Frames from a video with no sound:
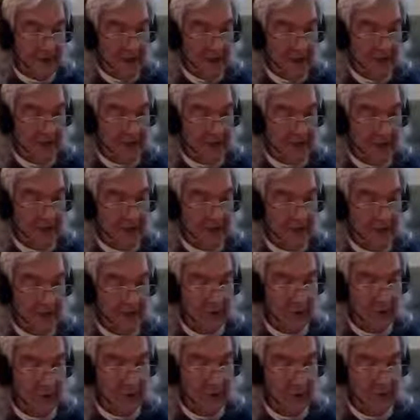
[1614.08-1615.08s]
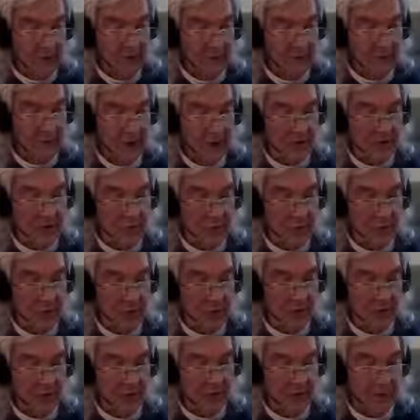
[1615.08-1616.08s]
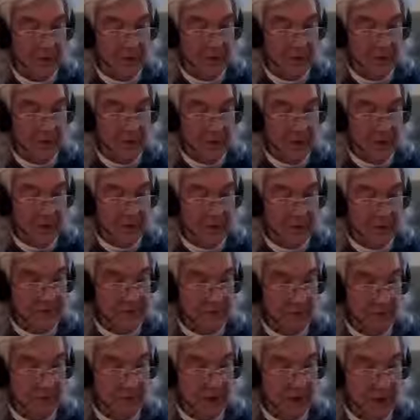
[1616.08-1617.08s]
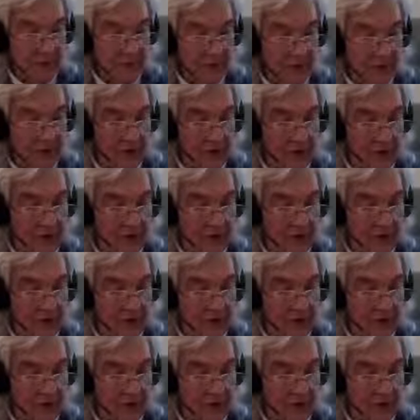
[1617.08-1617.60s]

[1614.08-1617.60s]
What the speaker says: I said that a lord of much wealth was going abroad